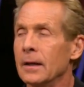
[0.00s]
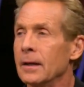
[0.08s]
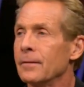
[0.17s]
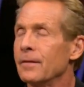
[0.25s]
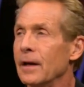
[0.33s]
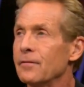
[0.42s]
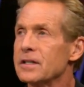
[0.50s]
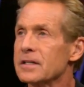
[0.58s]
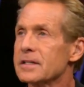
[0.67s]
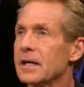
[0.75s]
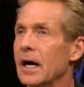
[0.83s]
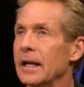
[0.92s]
they've
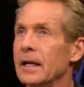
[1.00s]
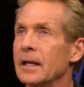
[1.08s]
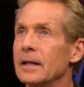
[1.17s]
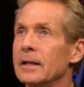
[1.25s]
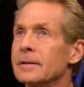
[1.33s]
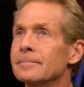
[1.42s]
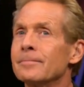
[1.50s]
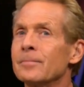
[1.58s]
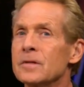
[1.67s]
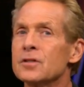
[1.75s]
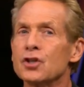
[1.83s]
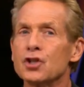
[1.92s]
decided
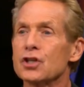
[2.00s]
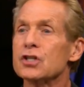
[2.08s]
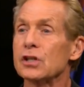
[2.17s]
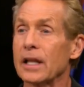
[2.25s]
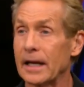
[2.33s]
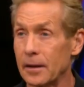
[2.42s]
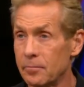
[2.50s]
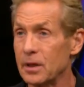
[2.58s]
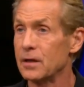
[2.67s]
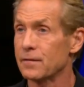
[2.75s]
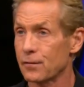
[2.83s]
to just let it be for